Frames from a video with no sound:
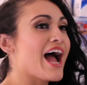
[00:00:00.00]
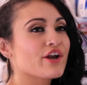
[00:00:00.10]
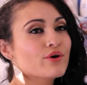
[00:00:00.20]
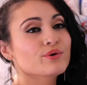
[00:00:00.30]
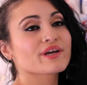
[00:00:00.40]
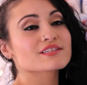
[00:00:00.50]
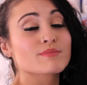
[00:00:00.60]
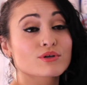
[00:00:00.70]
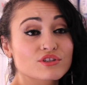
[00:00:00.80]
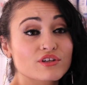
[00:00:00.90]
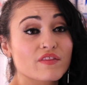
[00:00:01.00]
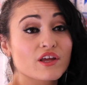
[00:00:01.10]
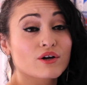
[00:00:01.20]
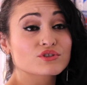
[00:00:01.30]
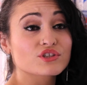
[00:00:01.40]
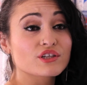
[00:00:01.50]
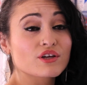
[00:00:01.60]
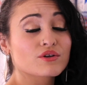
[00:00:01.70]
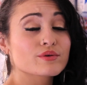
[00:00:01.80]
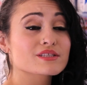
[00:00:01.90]
I know who gets motion in the
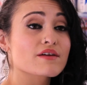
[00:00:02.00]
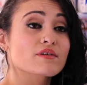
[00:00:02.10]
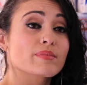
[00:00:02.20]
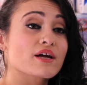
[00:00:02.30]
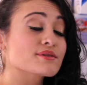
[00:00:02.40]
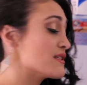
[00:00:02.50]
ocean and who has never been